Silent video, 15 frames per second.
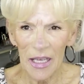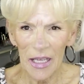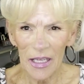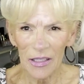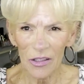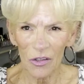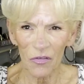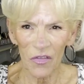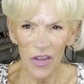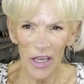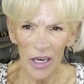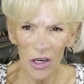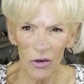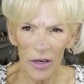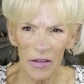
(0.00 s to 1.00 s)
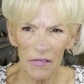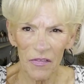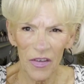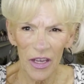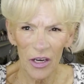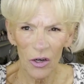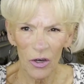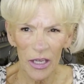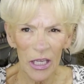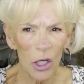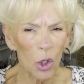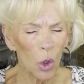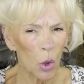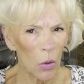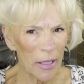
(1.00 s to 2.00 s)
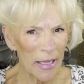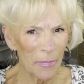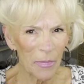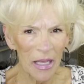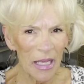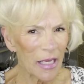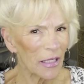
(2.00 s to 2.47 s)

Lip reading: It's very, very creamy.